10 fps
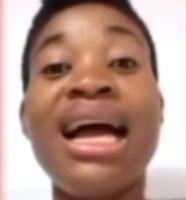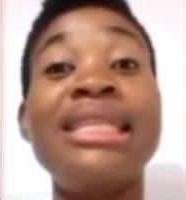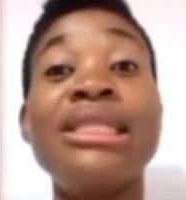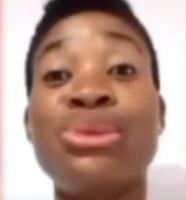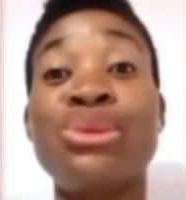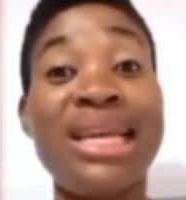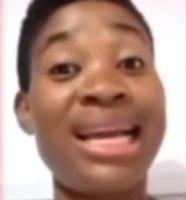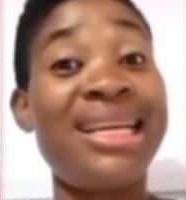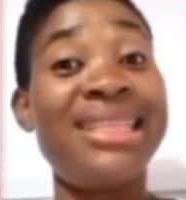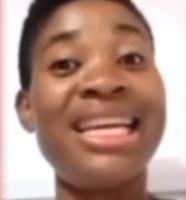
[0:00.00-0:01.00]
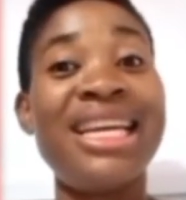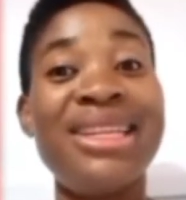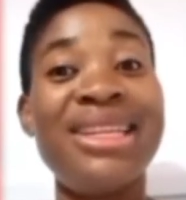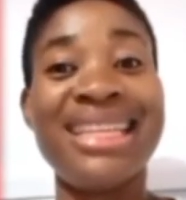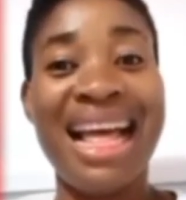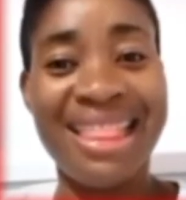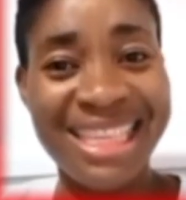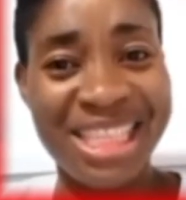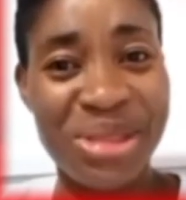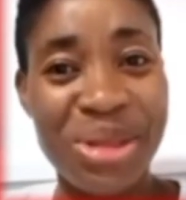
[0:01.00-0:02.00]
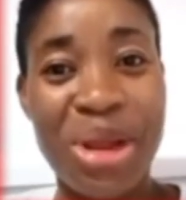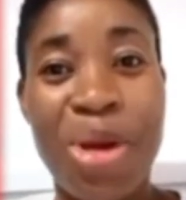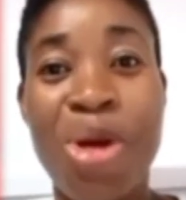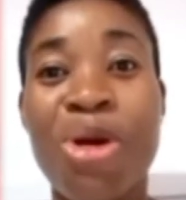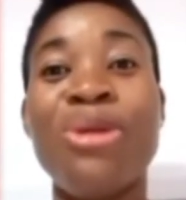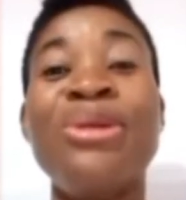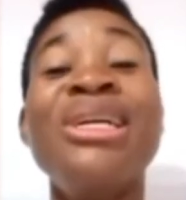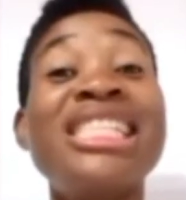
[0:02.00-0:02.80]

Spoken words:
And today I can tell you that I think she's on the call.